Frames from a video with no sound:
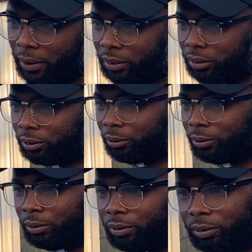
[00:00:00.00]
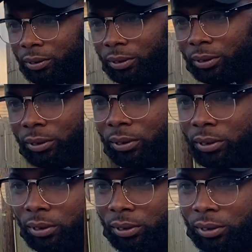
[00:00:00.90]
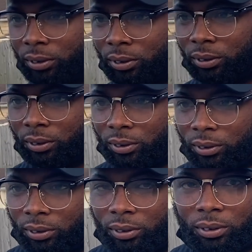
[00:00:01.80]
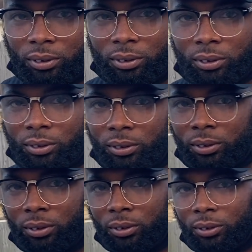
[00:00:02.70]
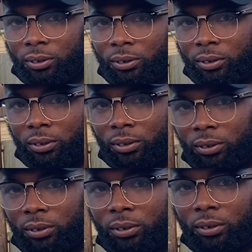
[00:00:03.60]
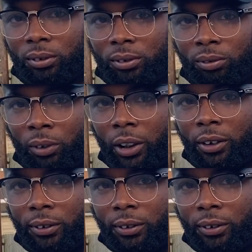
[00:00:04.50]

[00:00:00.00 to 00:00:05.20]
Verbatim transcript: it's it was something about the way you were talking, the level of confidence. Right.